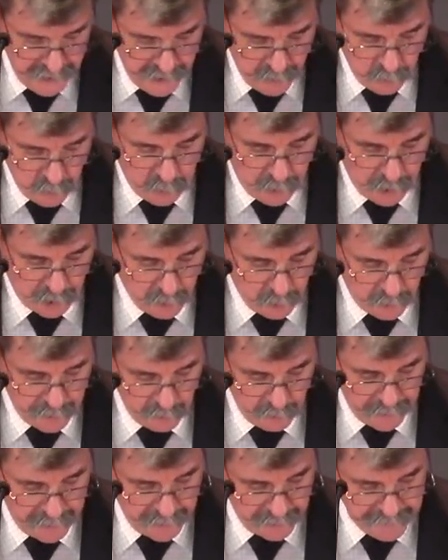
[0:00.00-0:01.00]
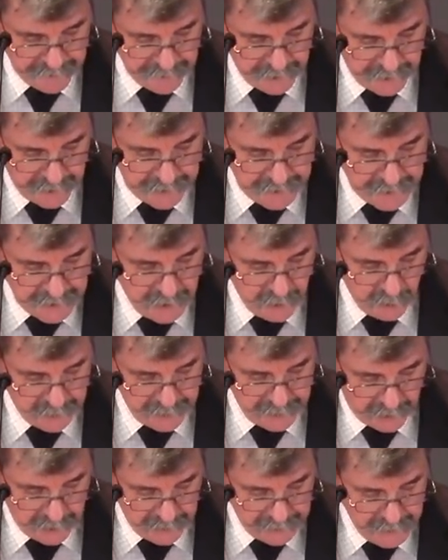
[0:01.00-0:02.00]
walk while we have the light. Going
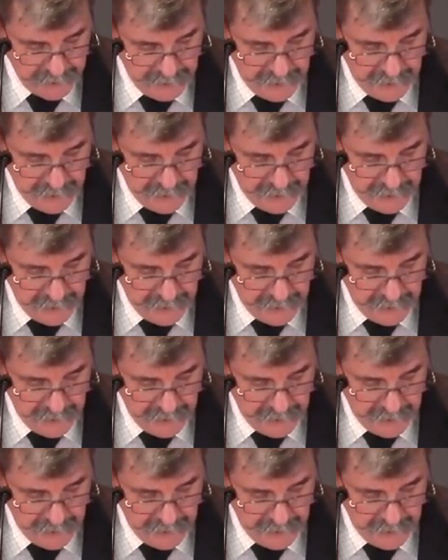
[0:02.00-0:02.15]
on,